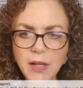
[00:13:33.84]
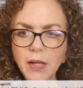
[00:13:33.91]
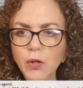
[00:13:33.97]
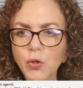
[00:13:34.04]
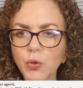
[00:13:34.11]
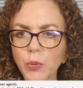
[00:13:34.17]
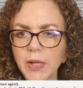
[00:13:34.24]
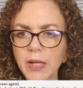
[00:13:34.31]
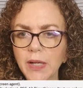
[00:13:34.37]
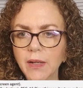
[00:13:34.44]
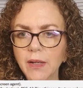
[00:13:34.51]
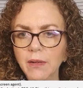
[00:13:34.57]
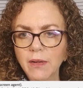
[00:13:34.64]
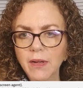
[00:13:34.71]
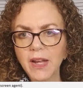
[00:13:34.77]
in
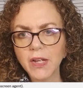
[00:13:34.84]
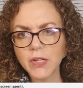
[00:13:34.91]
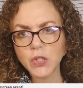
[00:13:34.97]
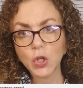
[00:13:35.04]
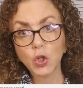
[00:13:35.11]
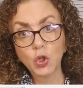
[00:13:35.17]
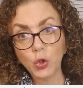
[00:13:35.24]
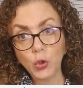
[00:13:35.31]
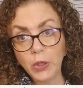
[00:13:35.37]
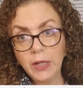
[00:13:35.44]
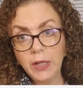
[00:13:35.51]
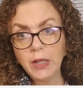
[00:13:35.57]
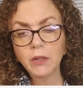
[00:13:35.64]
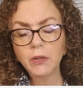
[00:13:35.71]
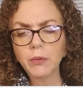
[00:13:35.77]
green is a good
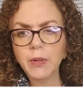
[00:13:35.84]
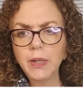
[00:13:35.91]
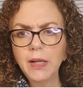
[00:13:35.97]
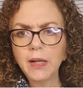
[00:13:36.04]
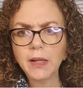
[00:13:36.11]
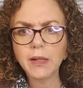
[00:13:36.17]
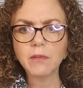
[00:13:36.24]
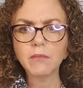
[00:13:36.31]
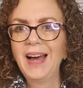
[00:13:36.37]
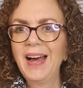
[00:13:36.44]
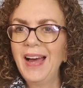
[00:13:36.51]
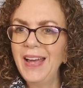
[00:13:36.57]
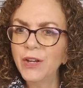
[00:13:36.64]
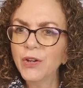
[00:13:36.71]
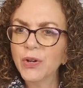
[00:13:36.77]
ingredient.
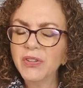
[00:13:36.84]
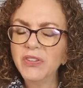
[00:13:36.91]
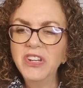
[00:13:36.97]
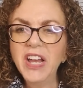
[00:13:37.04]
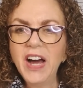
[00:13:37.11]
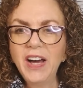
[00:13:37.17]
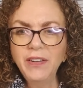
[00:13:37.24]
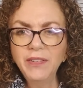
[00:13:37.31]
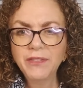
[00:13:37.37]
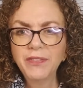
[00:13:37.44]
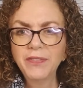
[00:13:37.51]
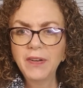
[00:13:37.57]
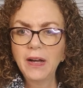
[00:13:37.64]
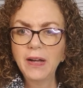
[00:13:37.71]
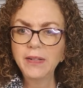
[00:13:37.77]
I could not
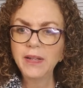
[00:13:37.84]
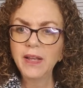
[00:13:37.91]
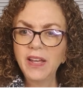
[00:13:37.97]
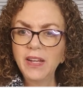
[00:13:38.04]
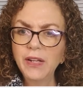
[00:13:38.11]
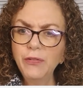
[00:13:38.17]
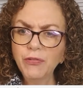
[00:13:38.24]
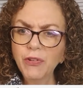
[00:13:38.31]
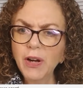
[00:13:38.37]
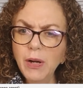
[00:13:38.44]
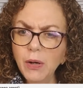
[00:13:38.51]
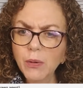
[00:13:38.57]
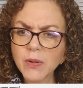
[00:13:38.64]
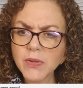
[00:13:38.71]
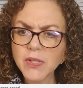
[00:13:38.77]
find any
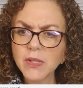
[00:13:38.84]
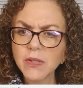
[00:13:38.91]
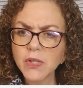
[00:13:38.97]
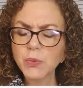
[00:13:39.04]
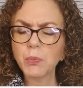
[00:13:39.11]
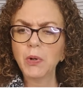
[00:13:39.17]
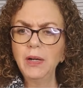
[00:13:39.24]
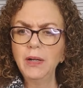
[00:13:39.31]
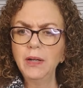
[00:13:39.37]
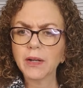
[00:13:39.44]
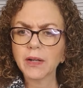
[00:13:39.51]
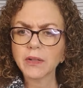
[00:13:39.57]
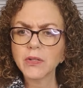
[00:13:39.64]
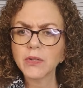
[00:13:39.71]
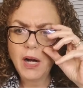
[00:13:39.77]
fragrance in this
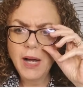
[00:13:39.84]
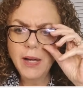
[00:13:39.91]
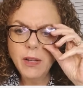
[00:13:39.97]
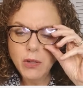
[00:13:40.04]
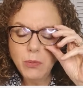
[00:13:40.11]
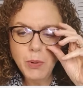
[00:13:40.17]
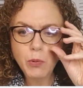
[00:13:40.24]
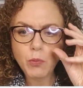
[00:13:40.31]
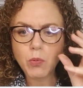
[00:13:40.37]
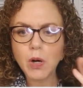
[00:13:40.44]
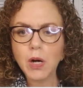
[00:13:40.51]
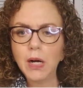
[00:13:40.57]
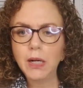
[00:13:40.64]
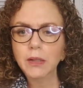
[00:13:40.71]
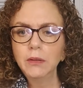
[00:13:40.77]
product. I could be
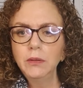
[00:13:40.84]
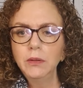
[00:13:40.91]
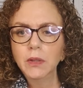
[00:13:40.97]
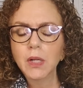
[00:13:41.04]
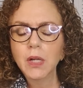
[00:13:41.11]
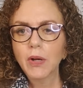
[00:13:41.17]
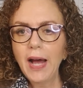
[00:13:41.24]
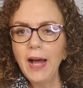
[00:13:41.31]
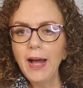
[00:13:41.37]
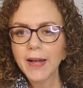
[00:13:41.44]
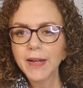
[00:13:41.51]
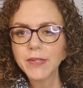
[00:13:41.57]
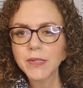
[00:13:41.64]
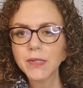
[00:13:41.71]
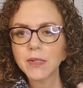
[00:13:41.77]
wrong.
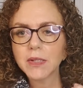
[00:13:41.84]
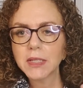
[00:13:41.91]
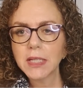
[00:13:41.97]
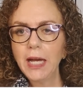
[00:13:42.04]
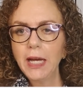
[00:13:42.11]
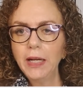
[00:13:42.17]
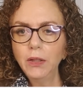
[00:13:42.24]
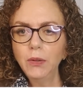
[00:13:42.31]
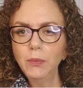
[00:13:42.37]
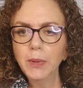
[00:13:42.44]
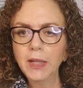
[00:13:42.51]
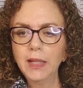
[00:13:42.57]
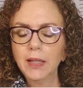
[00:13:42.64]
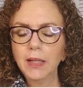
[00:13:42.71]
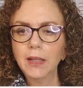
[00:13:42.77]
Guys, tell
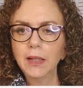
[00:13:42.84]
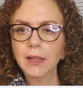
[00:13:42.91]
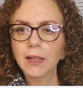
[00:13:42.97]
me